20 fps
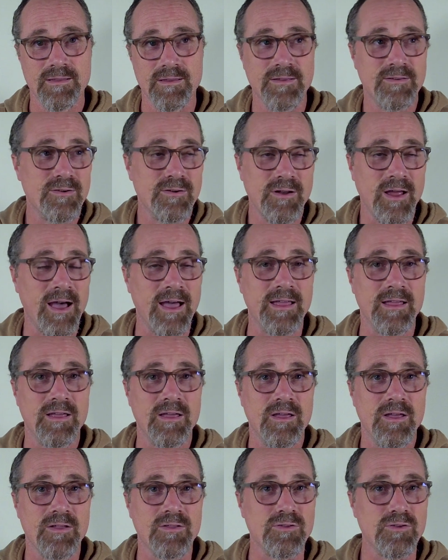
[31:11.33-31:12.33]
These are not
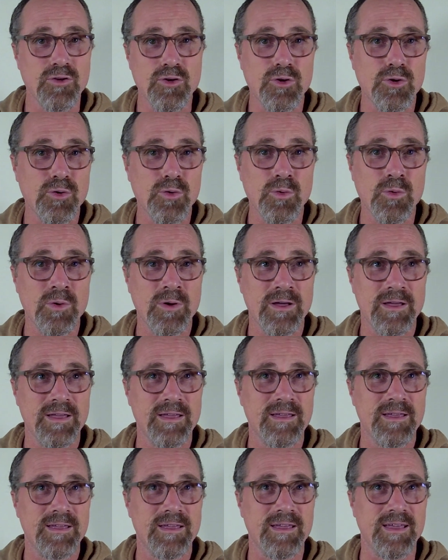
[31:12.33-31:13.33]
new
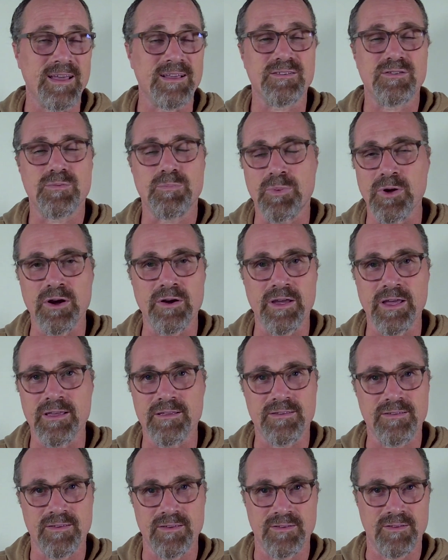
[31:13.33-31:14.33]

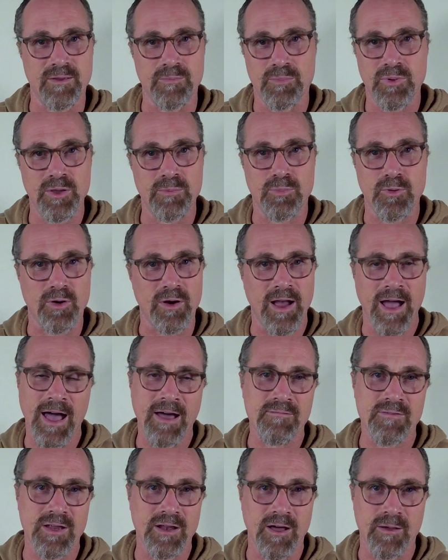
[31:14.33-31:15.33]
experiences that people are
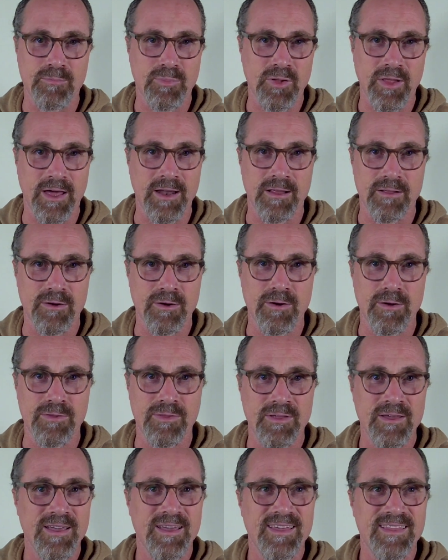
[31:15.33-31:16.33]
having on planet
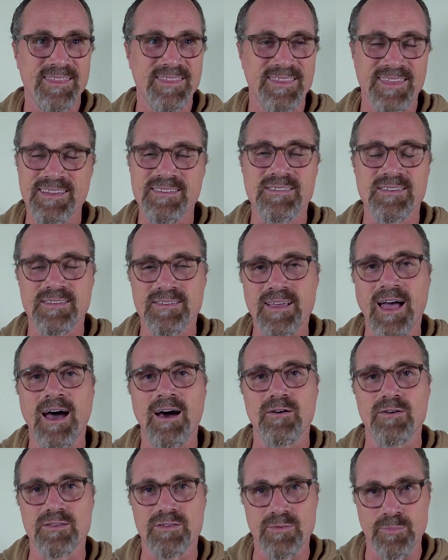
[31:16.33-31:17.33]
Earth. This is
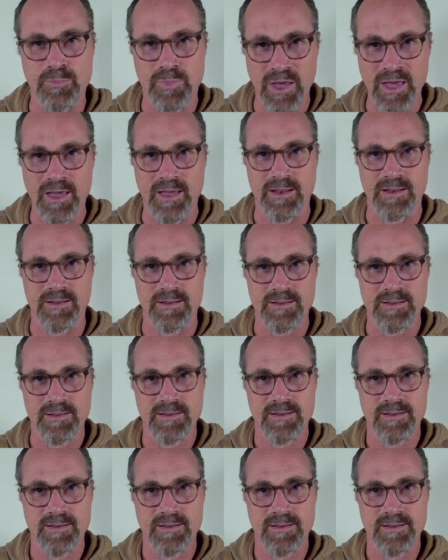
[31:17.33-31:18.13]
how it's been.